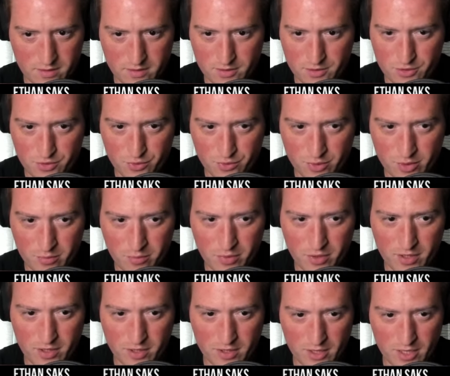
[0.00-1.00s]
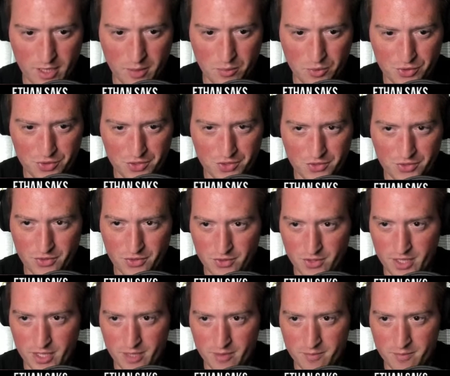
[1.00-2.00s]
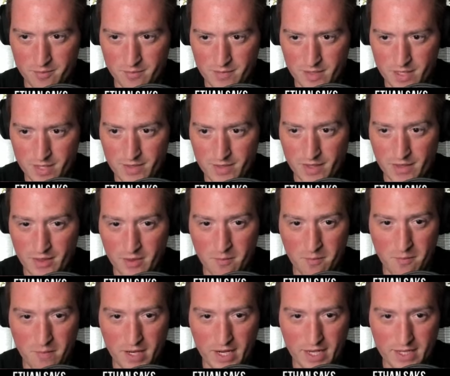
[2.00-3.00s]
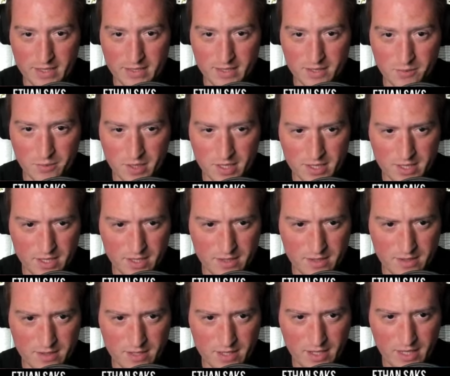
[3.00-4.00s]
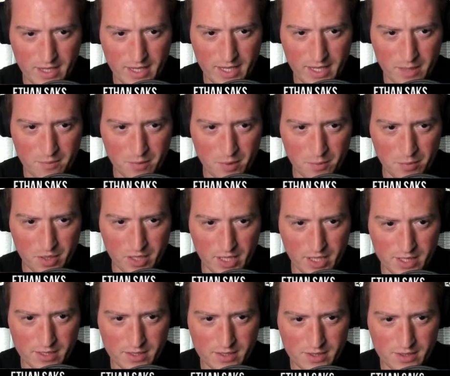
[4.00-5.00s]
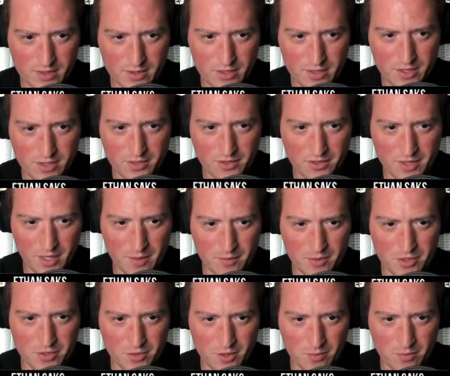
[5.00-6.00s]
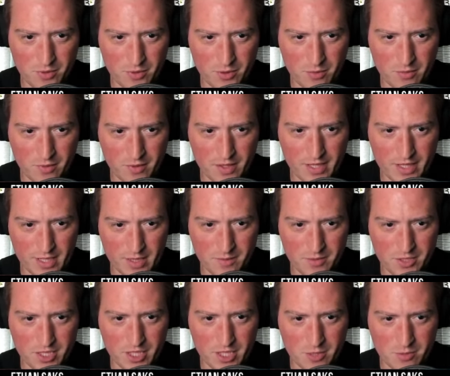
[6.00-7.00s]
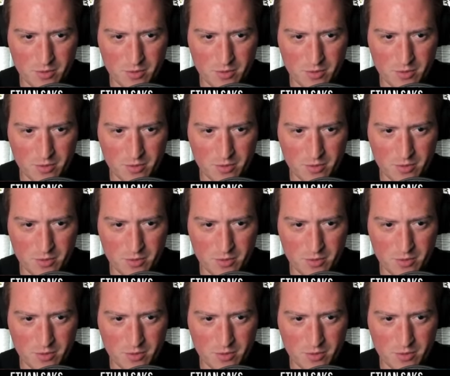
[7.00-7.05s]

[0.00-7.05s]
Triple unable to scream, and then the mines. What is this? Can't be blocked. Deal damage to an opponent. Prevent that damage, and each